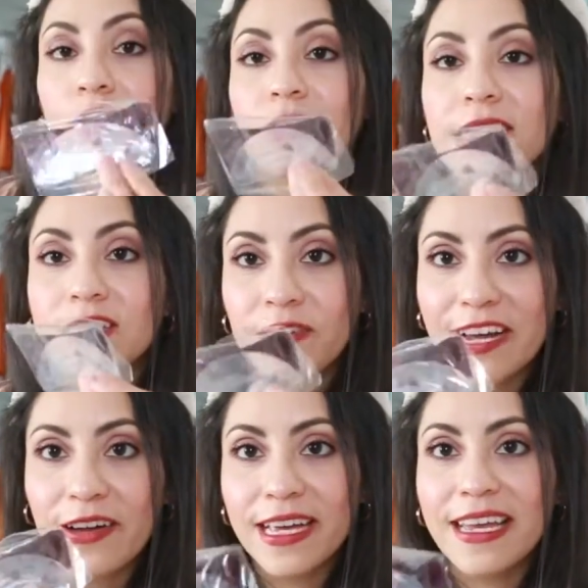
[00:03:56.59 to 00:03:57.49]
Okay, so now
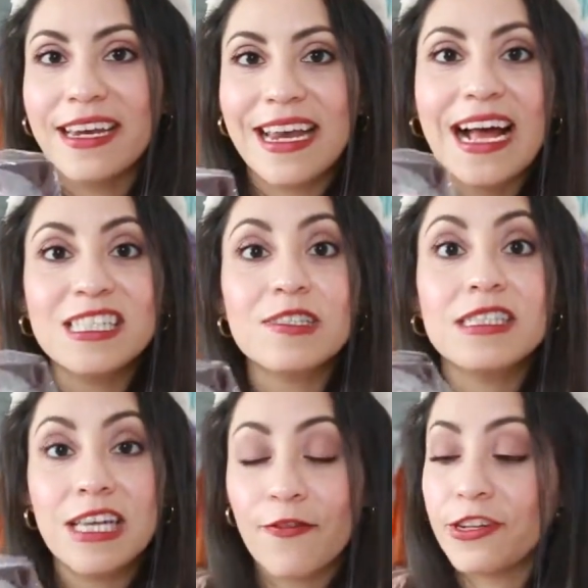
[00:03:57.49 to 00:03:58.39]
I get it. It has
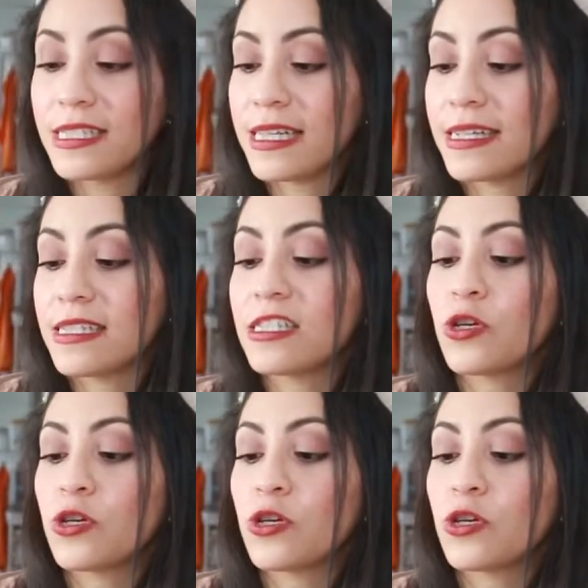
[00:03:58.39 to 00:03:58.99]
different sizes.